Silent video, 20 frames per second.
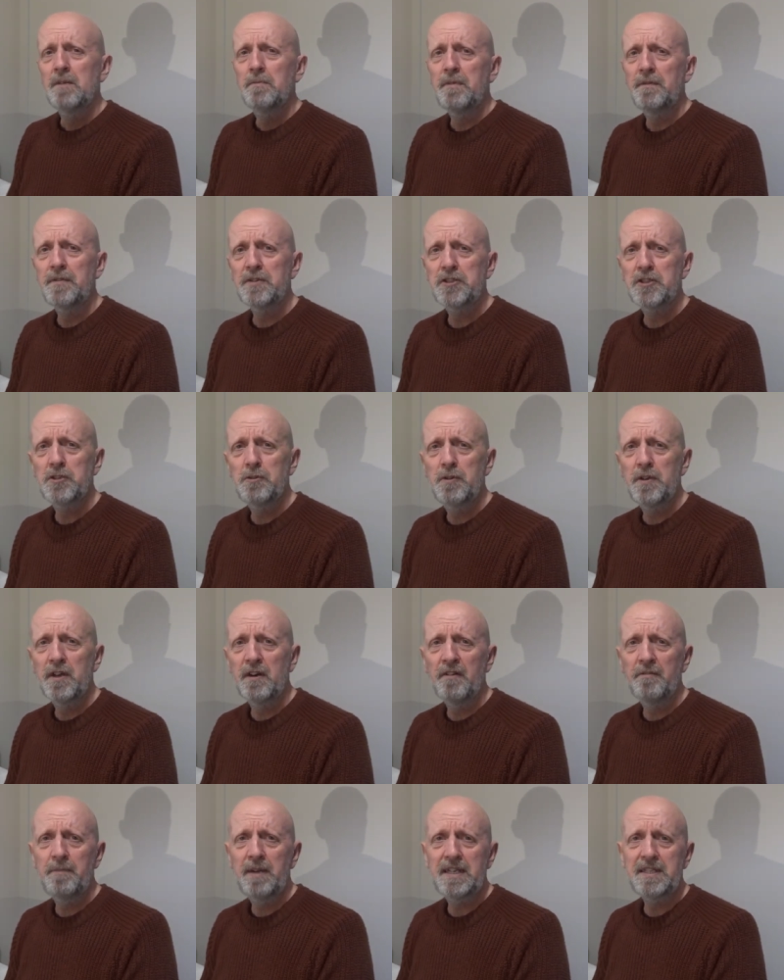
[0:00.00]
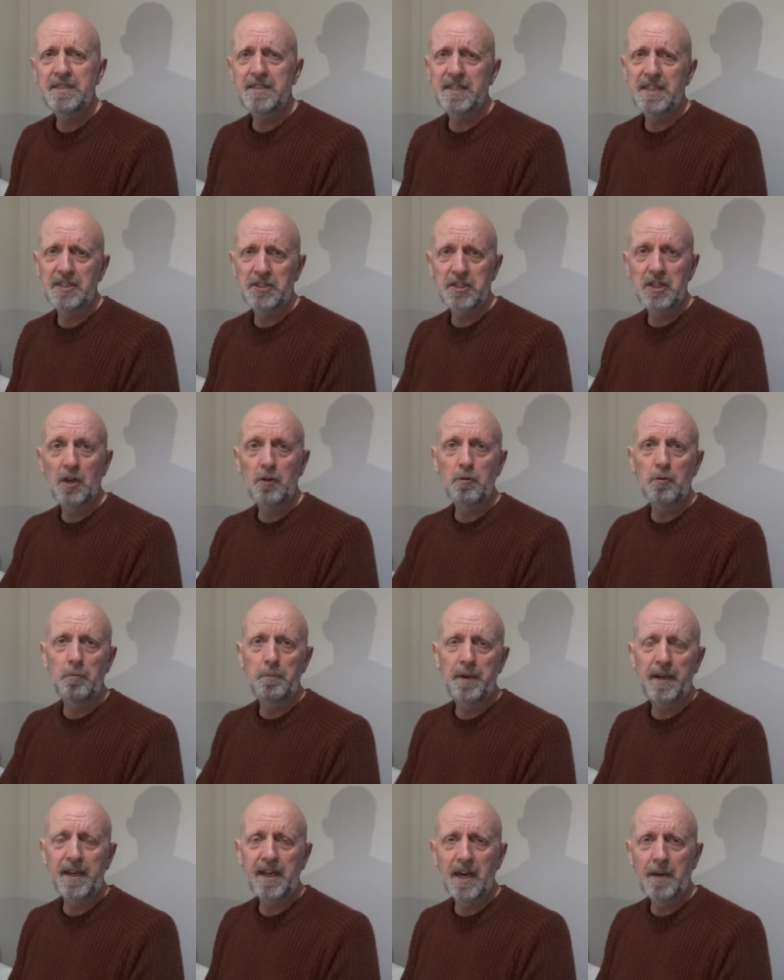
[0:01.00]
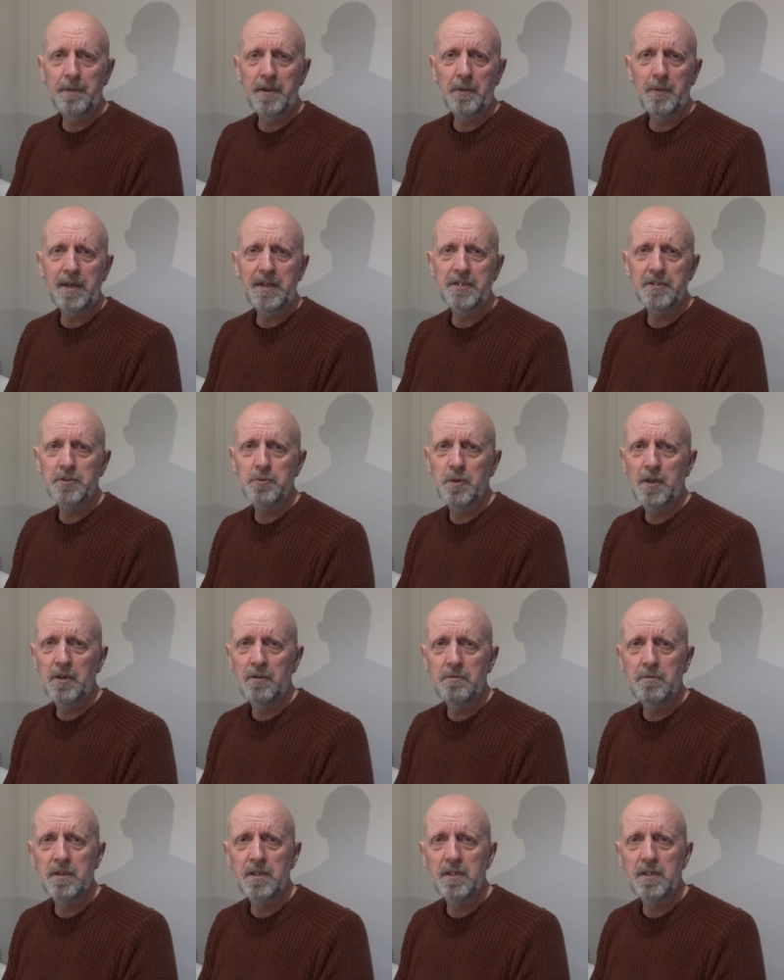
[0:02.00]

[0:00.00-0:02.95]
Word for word: but for two and a half pence each local pickup he went as well,